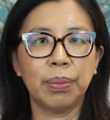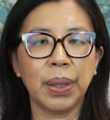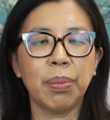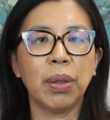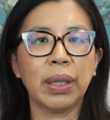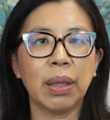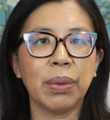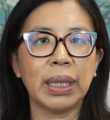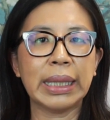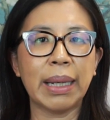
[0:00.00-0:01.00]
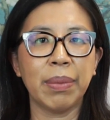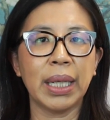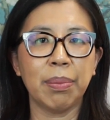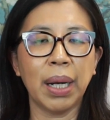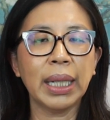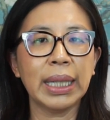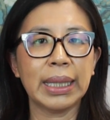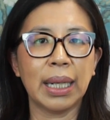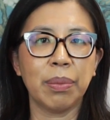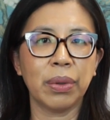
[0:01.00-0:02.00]
people that with damp heat body
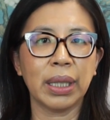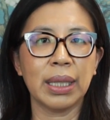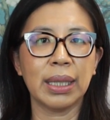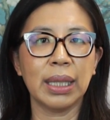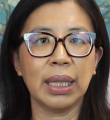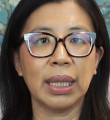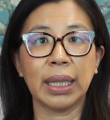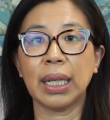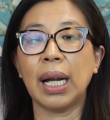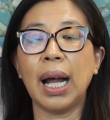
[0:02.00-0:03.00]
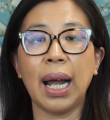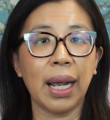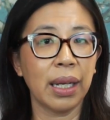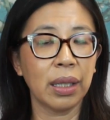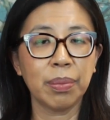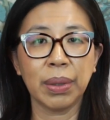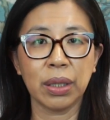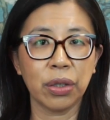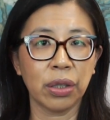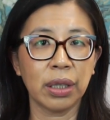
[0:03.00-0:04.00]
type, we can see like a higher blood
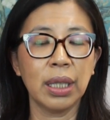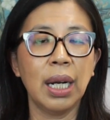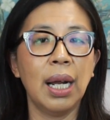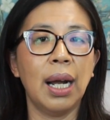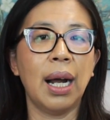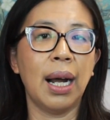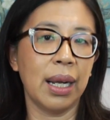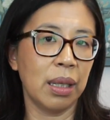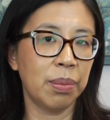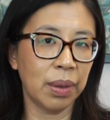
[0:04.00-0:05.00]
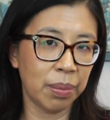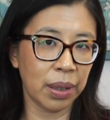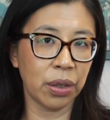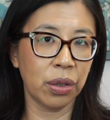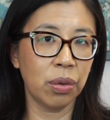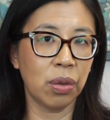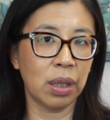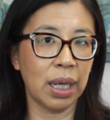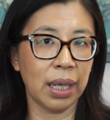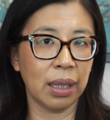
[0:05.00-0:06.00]
sugar, higher blood pressure, or
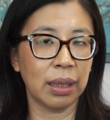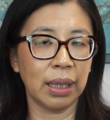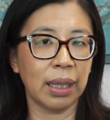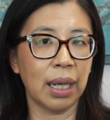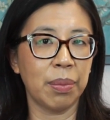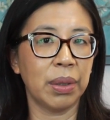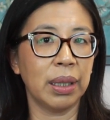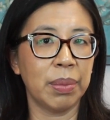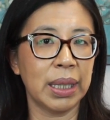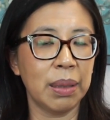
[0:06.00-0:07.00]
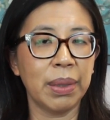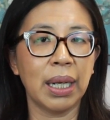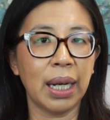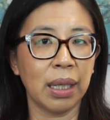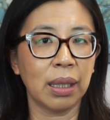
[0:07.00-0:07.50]
high like hyperlipidemia, higher